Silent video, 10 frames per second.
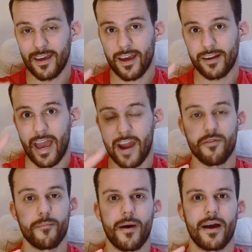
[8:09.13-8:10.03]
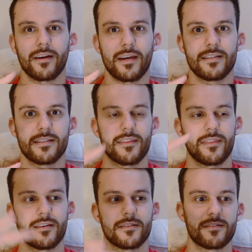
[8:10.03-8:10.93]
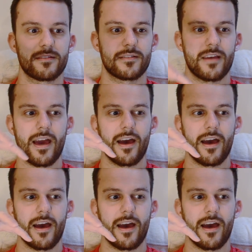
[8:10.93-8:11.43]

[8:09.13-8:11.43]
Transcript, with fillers: and Heron Bank is in this